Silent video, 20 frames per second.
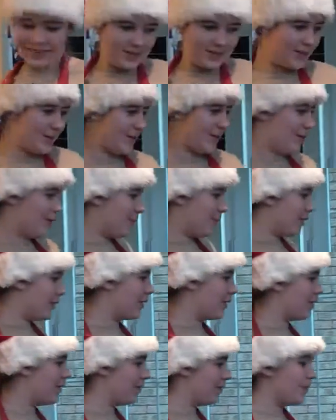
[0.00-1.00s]
the book
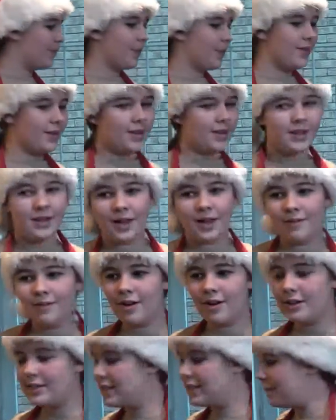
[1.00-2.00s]
gone? I've lost